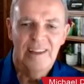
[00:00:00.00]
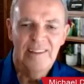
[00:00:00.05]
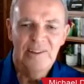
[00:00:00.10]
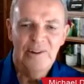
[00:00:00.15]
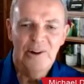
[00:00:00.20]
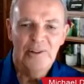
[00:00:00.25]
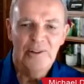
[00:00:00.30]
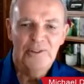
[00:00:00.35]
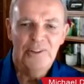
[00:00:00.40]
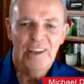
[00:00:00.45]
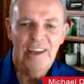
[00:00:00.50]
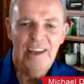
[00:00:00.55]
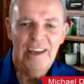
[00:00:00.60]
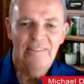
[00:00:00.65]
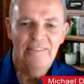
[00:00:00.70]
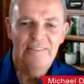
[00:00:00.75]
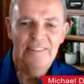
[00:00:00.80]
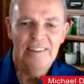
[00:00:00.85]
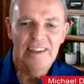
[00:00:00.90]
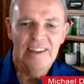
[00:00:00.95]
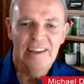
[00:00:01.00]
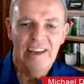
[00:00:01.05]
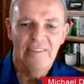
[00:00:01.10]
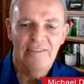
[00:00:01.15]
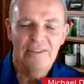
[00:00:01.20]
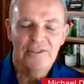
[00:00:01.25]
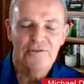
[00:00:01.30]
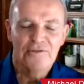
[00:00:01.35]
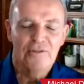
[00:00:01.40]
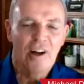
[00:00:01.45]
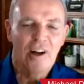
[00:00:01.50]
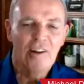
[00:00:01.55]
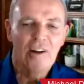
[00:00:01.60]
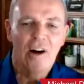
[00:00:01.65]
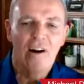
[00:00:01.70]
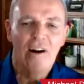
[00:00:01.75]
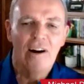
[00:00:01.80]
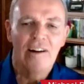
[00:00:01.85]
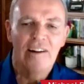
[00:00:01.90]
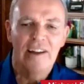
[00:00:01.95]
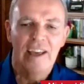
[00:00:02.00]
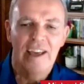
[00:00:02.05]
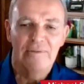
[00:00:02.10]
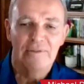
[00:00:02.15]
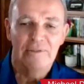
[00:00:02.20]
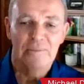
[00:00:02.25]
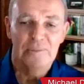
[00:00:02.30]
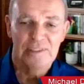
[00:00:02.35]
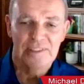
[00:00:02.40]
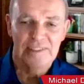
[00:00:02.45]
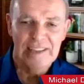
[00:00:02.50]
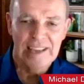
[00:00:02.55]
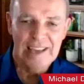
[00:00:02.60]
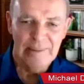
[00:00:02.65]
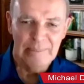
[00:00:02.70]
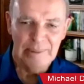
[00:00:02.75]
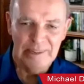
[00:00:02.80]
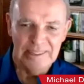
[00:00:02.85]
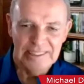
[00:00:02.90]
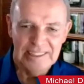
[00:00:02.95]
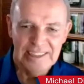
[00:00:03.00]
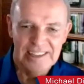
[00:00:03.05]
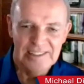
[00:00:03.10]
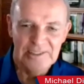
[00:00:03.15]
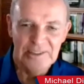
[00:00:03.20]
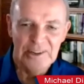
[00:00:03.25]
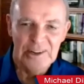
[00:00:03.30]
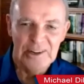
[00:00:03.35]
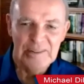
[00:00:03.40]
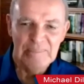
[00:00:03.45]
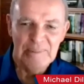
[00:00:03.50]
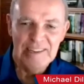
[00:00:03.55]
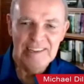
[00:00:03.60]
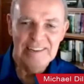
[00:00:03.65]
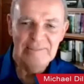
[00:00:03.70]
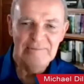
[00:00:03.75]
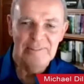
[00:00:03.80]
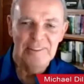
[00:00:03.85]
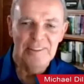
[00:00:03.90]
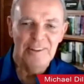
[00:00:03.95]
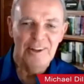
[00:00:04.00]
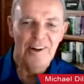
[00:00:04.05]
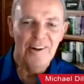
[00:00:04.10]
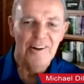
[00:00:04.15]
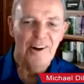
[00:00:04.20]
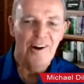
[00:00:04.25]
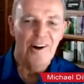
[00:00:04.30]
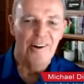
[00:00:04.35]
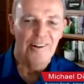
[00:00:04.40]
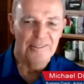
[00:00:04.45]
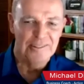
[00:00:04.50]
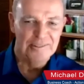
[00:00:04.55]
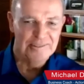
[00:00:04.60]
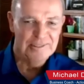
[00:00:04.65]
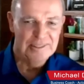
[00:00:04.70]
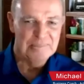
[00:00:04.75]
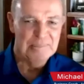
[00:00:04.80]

And you also have to have a strong heart and have some stamina because you're going to be in it yes. for the long haul.